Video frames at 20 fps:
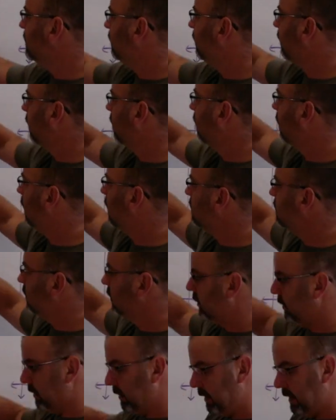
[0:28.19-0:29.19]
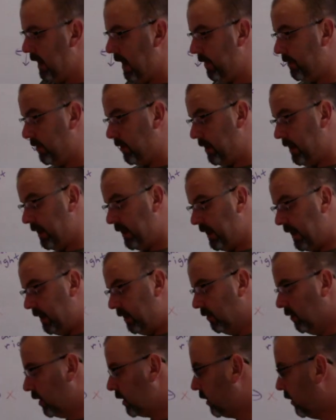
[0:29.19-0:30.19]
if they're clustered together and they kind
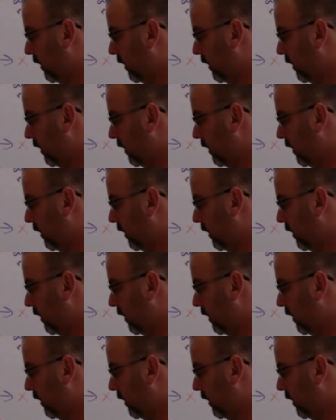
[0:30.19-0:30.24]
of look